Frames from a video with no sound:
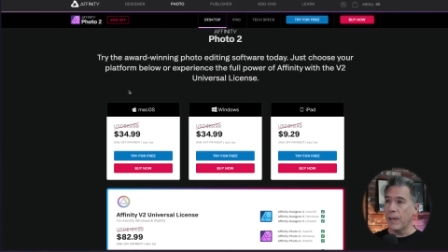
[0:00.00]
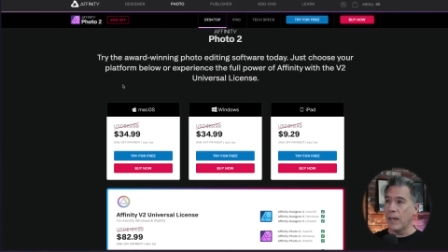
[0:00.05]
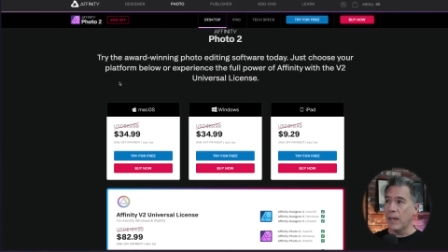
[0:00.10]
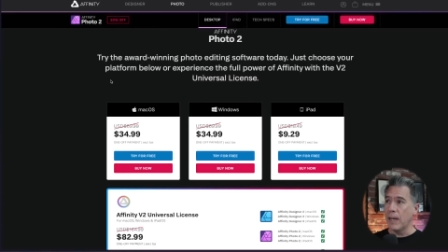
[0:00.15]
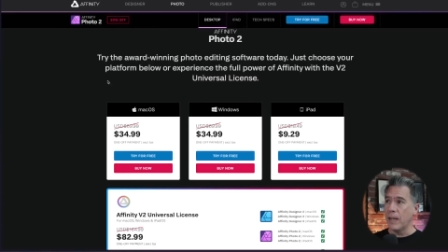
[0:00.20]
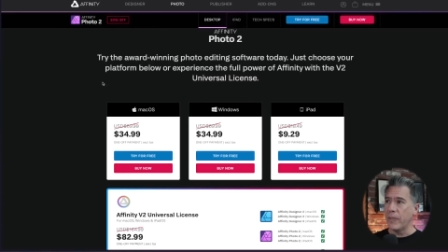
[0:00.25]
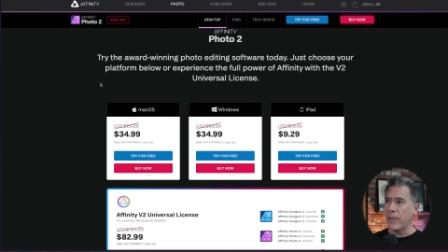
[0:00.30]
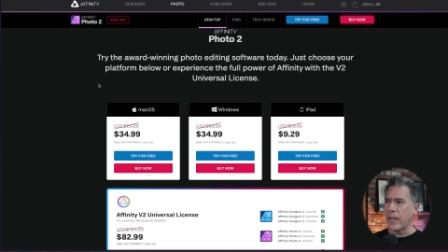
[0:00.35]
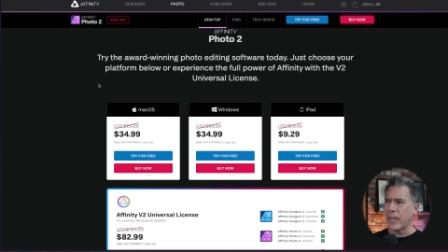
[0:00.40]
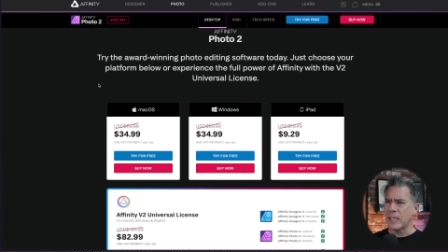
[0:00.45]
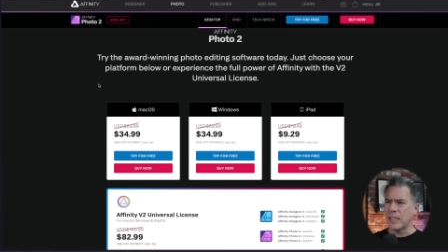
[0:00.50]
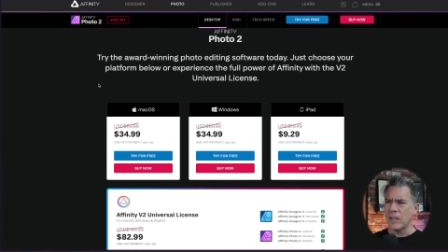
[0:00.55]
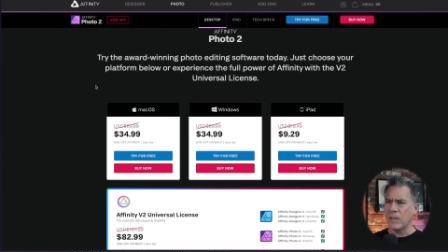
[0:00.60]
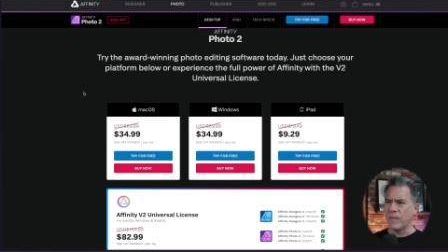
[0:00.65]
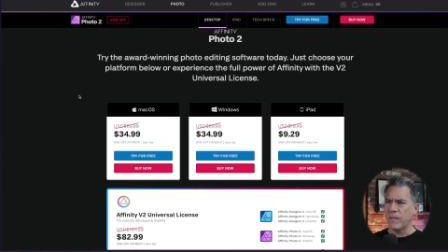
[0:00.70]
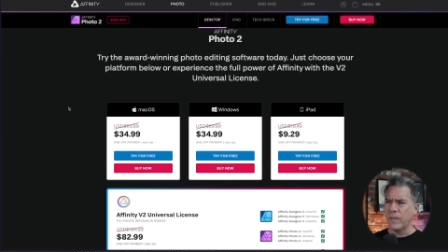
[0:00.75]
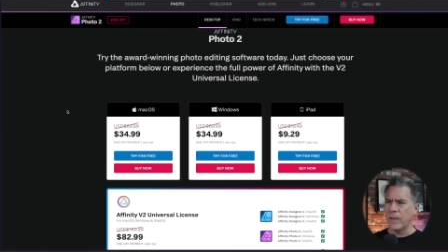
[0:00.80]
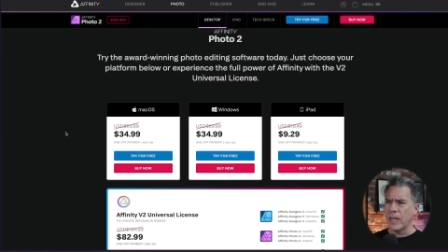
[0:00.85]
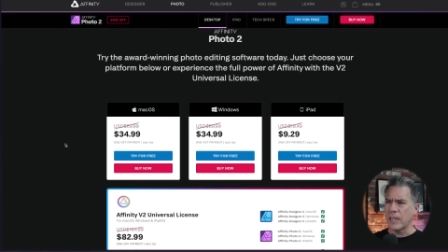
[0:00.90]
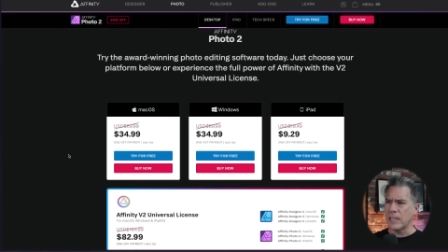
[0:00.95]
Uh, I guess
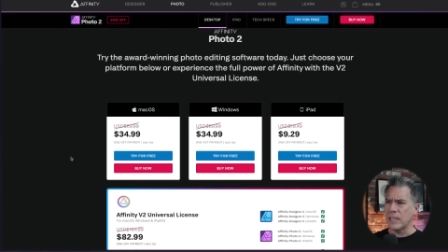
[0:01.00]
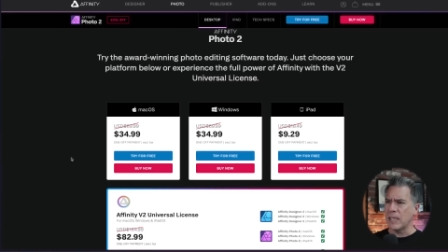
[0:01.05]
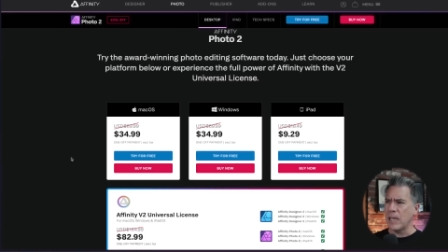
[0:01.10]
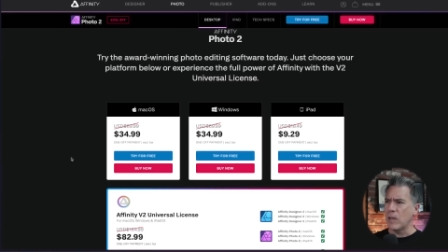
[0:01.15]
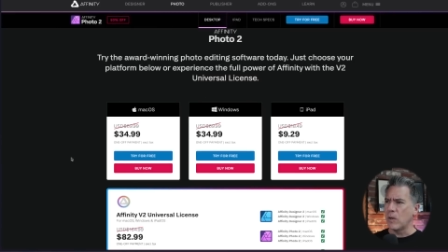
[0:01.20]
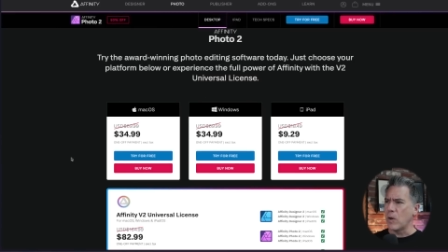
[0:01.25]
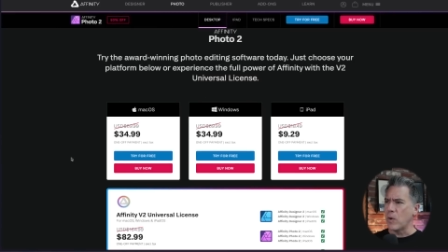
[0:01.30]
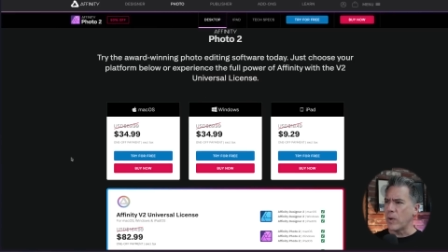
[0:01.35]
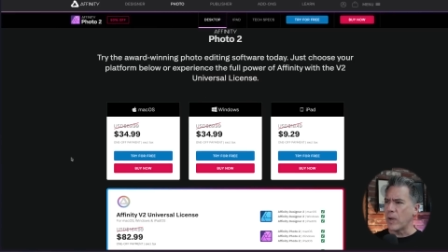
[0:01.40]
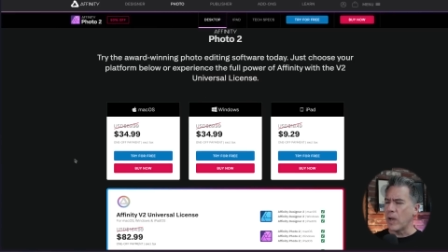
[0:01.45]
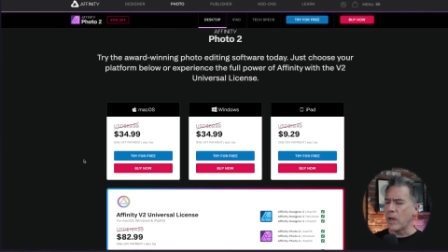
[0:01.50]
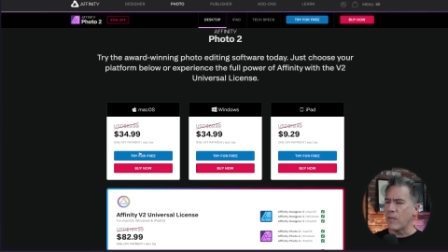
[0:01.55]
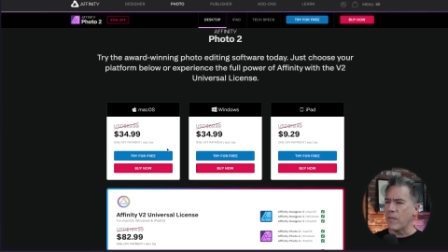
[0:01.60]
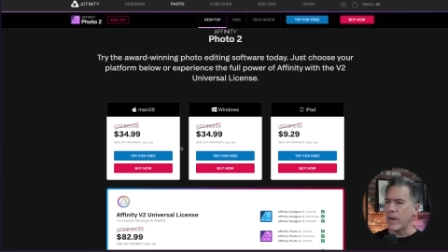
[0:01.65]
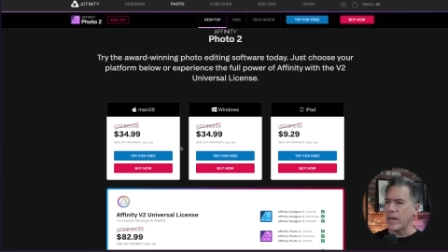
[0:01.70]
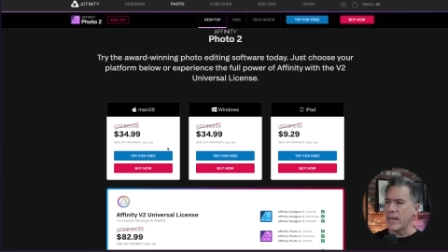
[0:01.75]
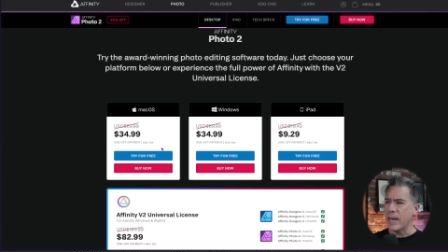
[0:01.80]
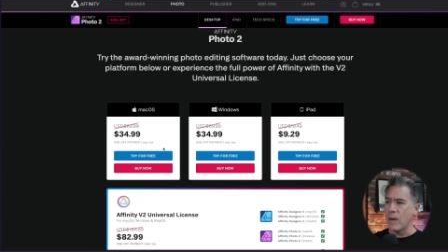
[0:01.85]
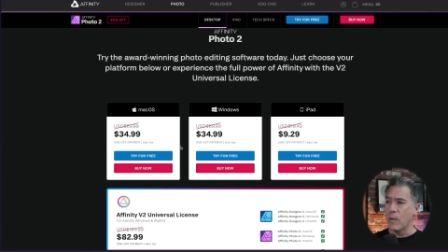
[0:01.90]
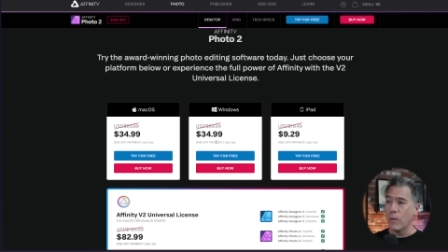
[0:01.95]
they've got a sale going on
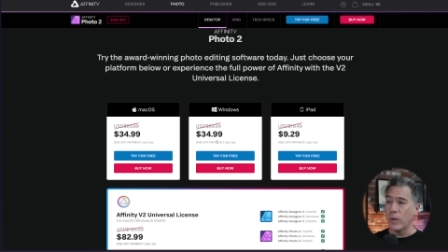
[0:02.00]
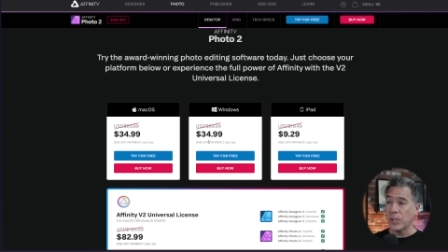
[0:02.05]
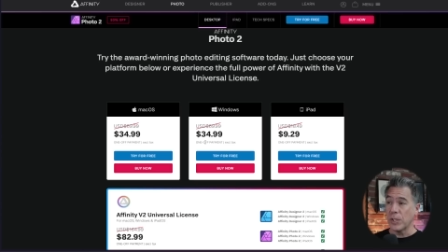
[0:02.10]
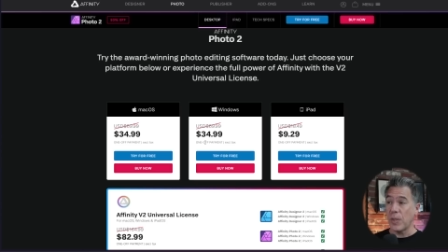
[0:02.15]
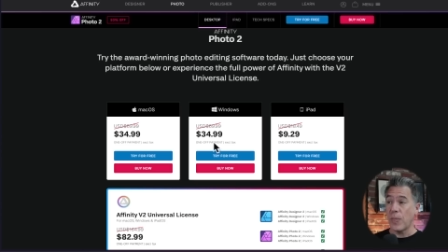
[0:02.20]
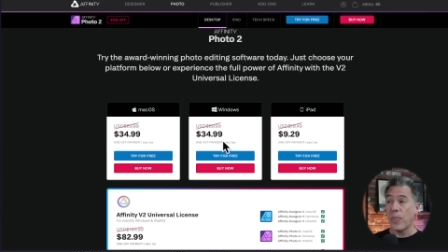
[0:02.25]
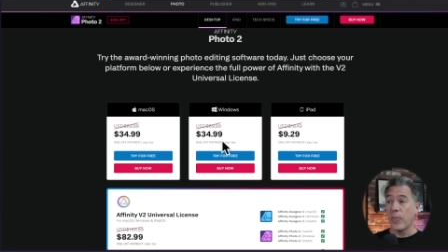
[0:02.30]
right now where it's